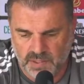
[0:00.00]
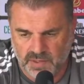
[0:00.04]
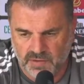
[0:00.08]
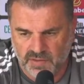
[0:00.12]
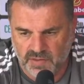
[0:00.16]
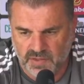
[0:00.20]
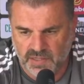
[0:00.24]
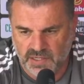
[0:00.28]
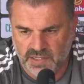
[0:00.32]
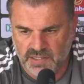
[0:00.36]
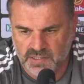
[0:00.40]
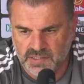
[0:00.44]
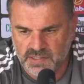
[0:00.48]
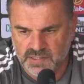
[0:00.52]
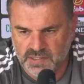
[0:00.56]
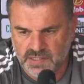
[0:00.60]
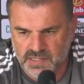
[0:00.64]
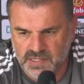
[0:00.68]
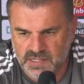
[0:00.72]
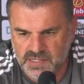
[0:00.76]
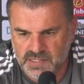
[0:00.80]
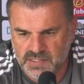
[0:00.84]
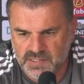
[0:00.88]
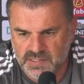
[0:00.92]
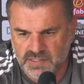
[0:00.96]
think
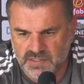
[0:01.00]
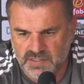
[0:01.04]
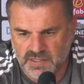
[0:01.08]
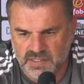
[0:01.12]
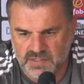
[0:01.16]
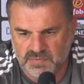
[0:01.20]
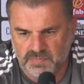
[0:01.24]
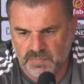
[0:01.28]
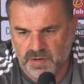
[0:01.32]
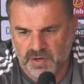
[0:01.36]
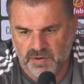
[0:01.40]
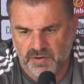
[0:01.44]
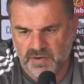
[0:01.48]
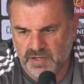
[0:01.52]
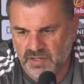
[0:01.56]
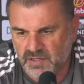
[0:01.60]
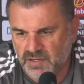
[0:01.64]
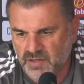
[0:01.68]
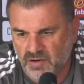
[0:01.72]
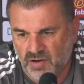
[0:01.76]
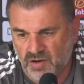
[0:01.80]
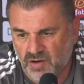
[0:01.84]
there's merit in it.